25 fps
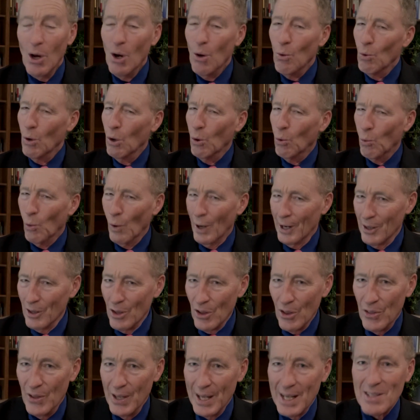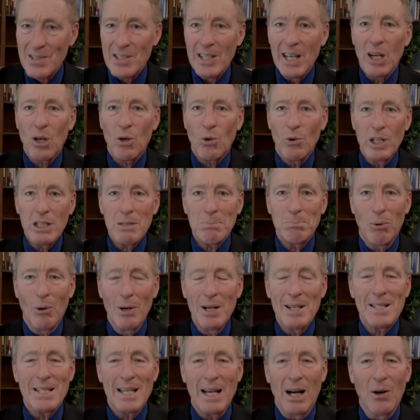Well, one of the things that Chris
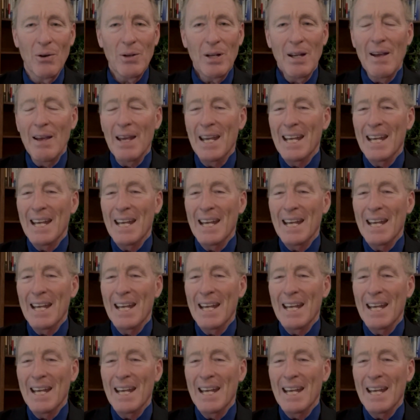points out